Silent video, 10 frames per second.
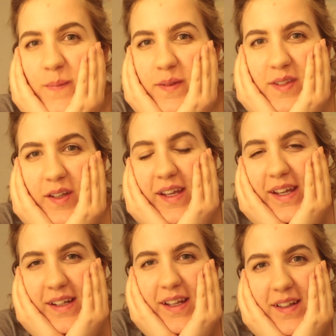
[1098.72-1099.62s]
So
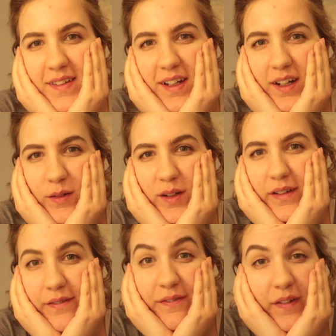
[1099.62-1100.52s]
it is
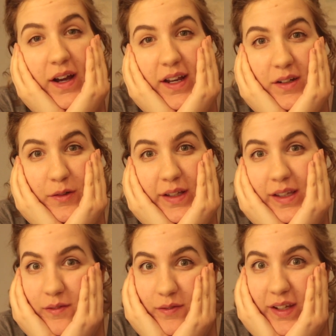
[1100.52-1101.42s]
our final
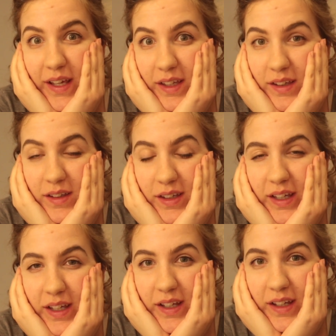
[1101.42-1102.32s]
evening
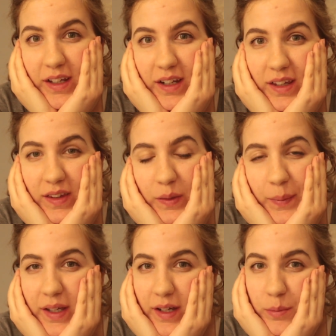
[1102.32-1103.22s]
in the
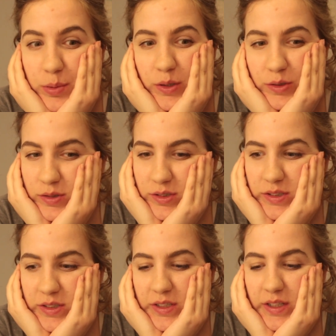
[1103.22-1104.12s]
Big Apple.
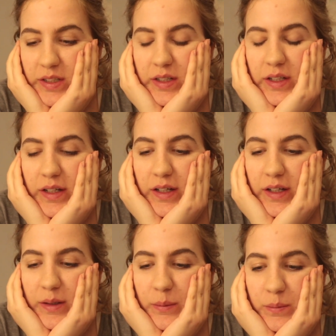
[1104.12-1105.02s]

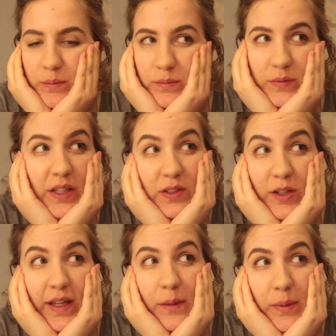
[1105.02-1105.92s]
That's
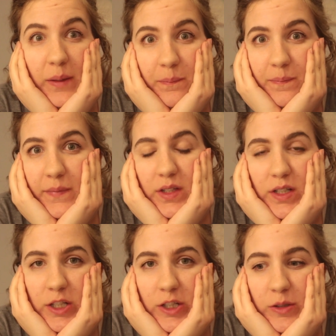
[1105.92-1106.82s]
okay, babe.
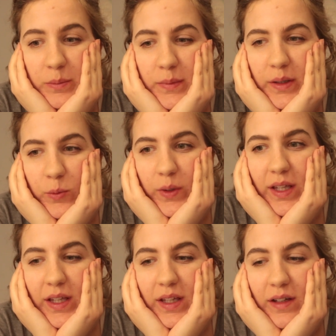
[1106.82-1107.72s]

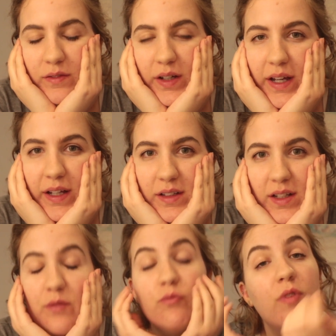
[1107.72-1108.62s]
We have had
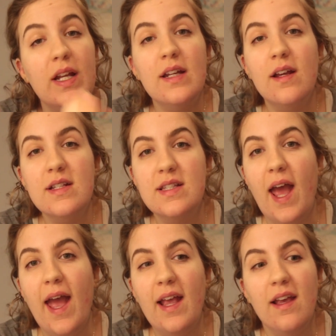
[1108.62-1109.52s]
a really nice
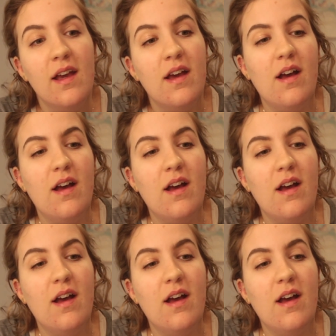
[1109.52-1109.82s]
day.